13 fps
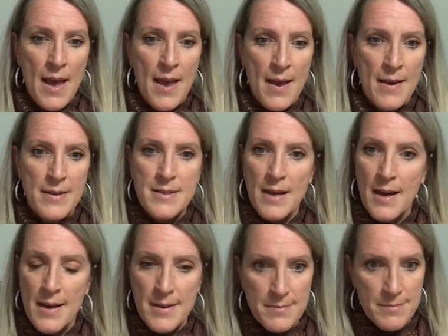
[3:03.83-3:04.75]
And
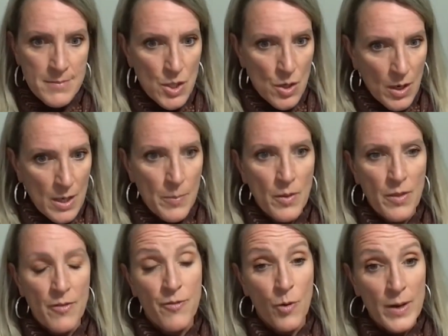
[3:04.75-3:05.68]
I, at
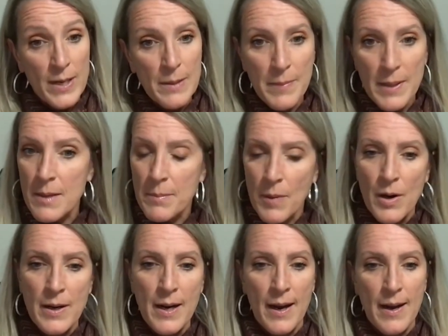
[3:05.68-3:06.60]
about the 40-minute
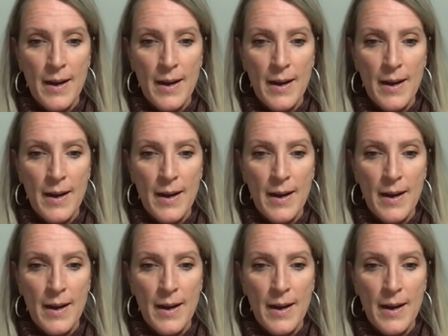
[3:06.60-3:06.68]
mark,